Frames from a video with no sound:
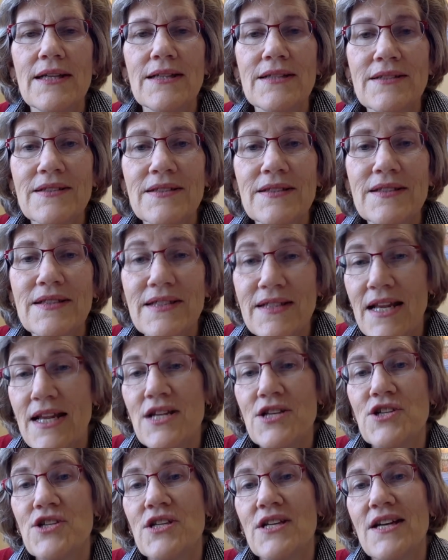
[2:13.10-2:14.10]

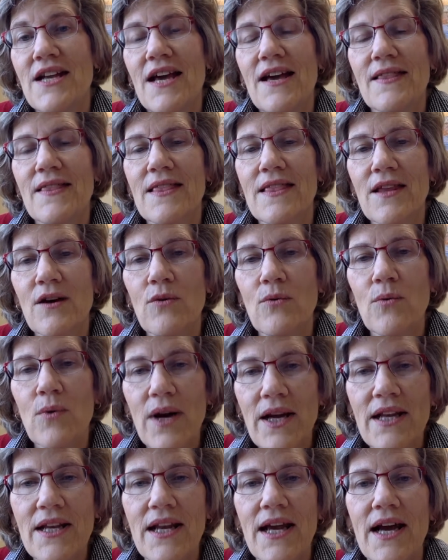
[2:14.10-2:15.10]
stationed at the
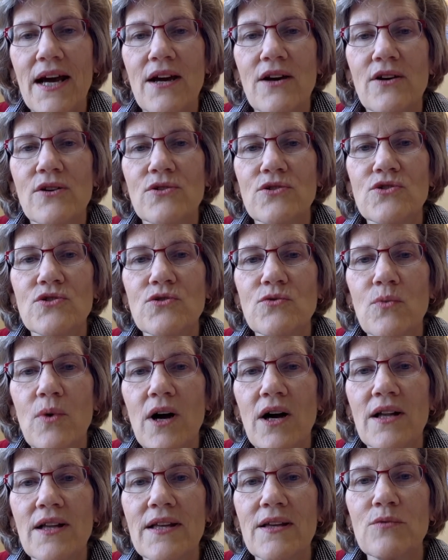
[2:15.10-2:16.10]
White House
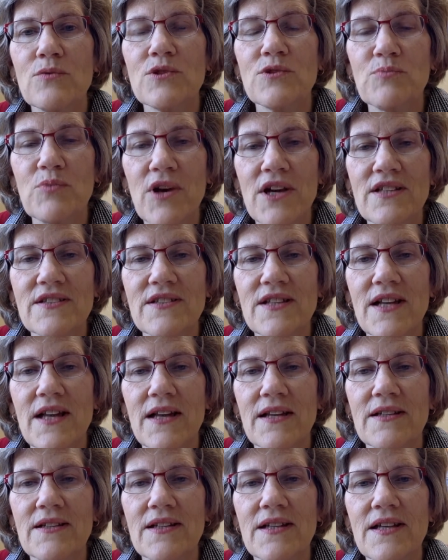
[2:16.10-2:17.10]
while he was
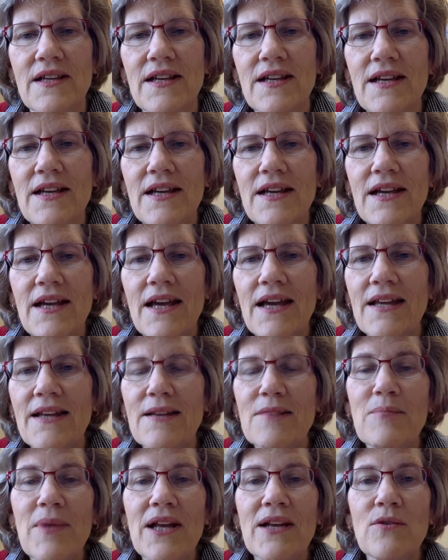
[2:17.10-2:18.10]
president. And
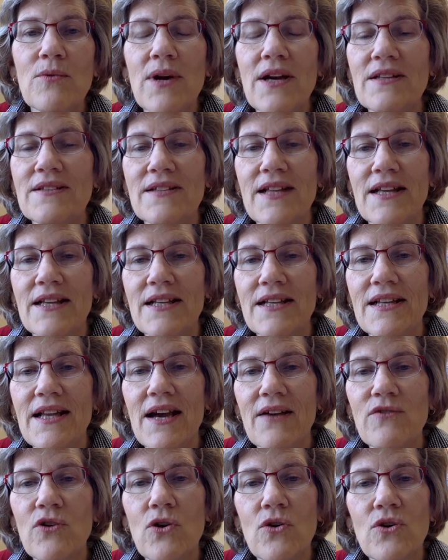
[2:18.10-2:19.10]
in many ways, they didn't
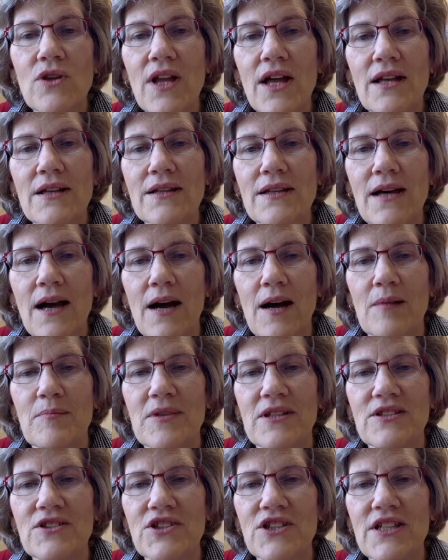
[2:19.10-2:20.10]
have a whole lot in
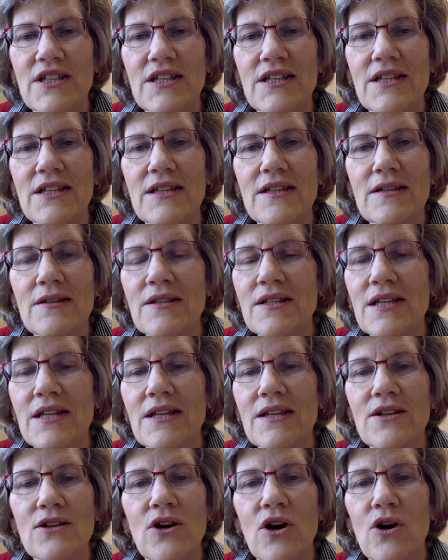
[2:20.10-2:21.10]
common. She
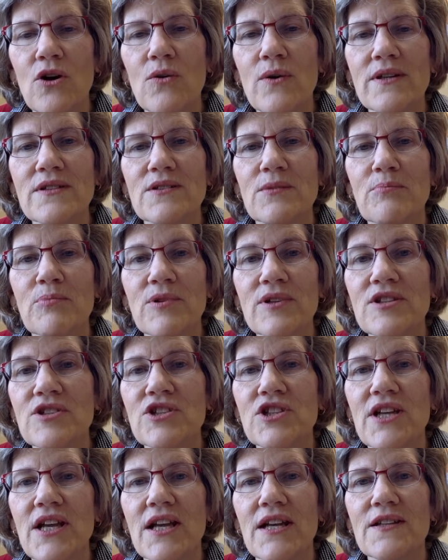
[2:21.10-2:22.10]
didn't always
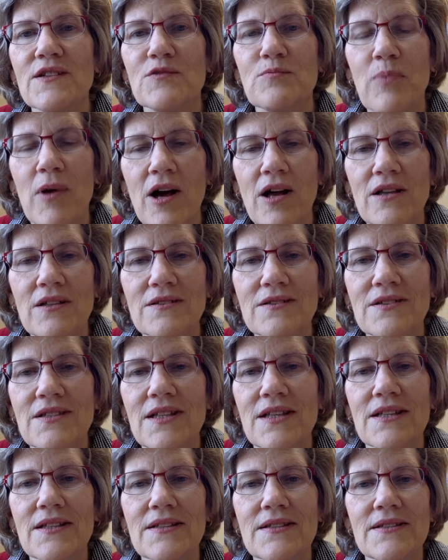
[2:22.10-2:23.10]
appreciate his
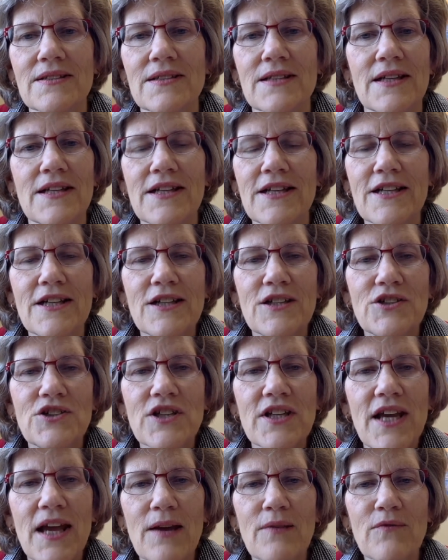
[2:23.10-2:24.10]
policies. She
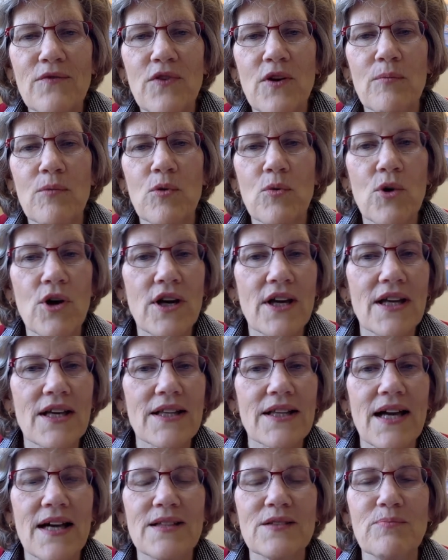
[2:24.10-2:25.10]
came from a working
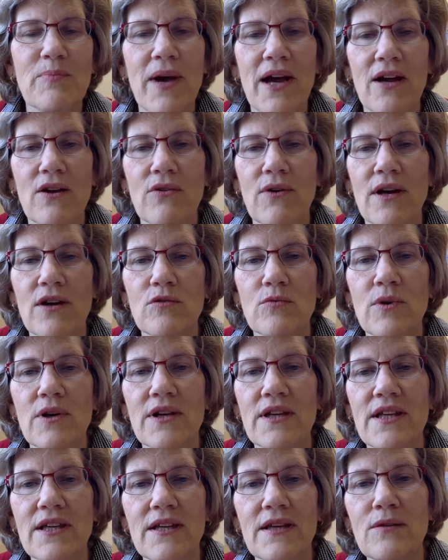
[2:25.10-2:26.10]
class background where
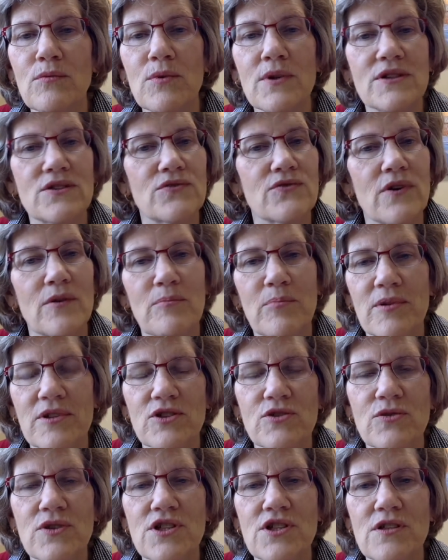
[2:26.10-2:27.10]
he was from
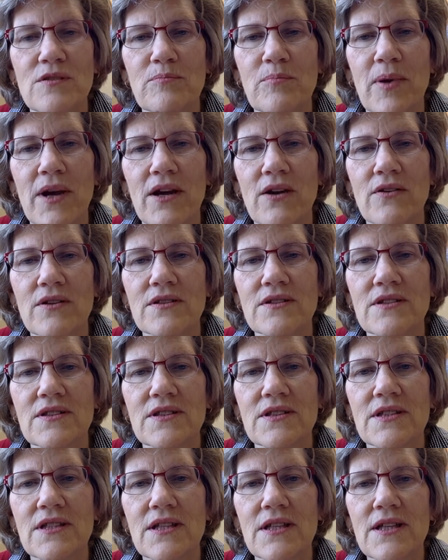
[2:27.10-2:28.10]
patrician
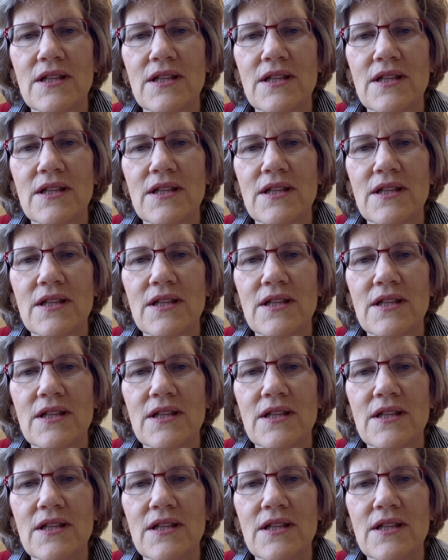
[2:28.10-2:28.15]
parents.